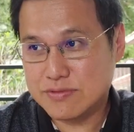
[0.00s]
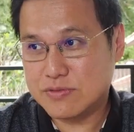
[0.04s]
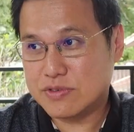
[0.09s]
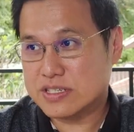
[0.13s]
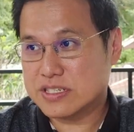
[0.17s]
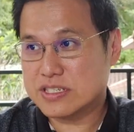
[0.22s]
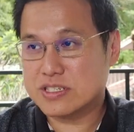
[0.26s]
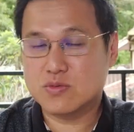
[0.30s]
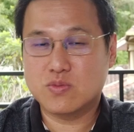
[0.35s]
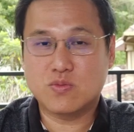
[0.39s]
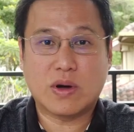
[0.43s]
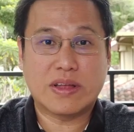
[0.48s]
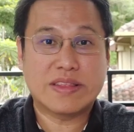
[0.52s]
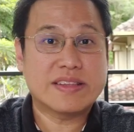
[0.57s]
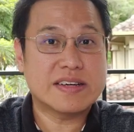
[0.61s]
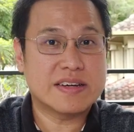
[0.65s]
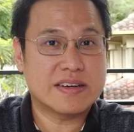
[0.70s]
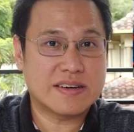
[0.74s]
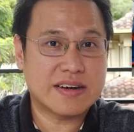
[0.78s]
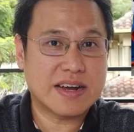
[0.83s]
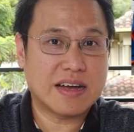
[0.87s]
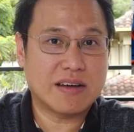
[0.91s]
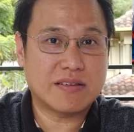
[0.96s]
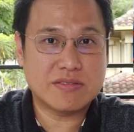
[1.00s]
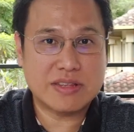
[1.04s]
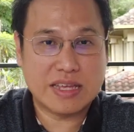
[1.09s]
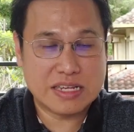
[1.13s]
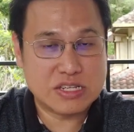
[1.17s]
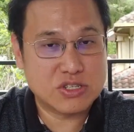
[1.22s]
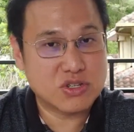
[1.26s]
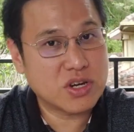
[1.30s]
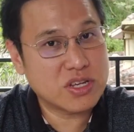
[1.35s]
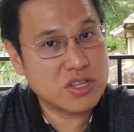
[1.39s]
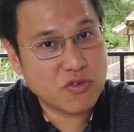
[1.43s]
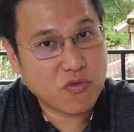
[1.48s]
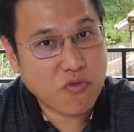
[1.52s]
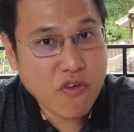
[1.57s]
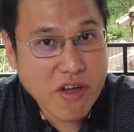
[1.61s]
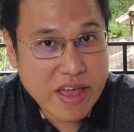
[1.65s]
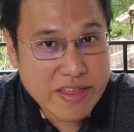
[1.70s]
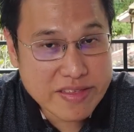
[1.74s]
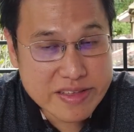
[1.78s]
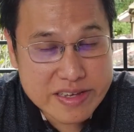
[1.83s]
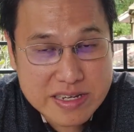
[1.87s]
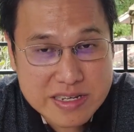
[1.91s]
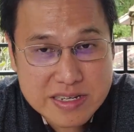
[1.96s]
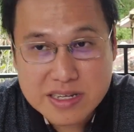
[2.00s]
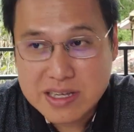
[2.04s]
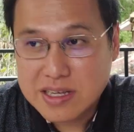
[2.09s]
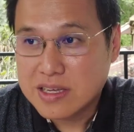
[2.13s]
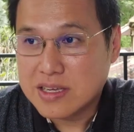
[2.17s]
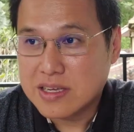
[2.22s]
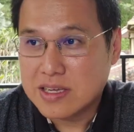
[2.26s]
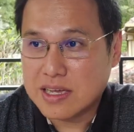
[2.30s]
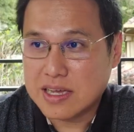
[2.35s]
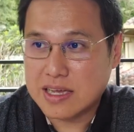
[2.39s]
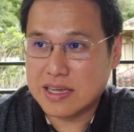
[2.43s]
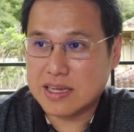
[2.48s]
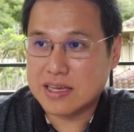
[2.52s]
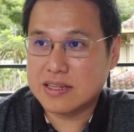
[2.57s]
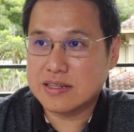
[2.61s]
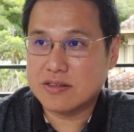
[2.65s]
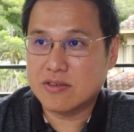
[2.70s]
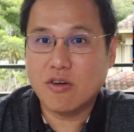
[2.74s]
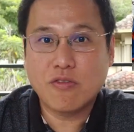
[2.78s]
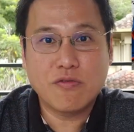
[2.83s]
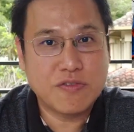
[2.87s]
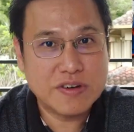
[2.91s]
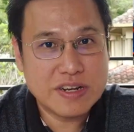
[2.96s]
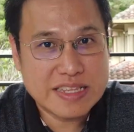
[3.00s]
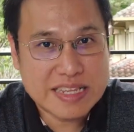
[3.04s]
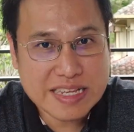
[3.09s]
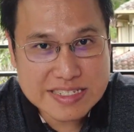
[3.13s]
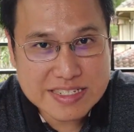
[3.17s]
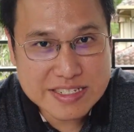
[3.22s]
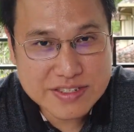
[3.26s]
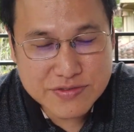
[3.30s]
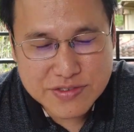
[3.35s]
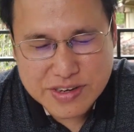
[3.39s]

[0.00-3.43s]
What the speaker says: we just wander around, enjoy the weather, and hopefully it doesn't